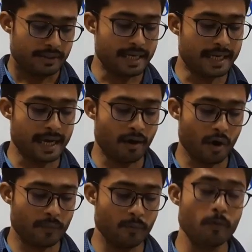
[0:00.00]
They
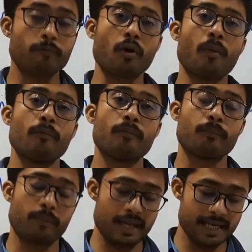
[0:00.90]
cannot move from
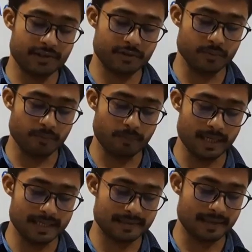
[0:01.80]
place to
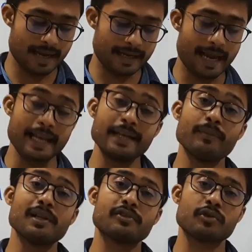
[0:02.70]
place like
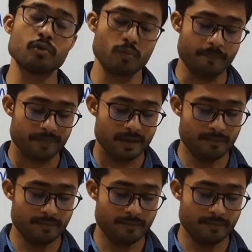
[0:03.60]
animals do,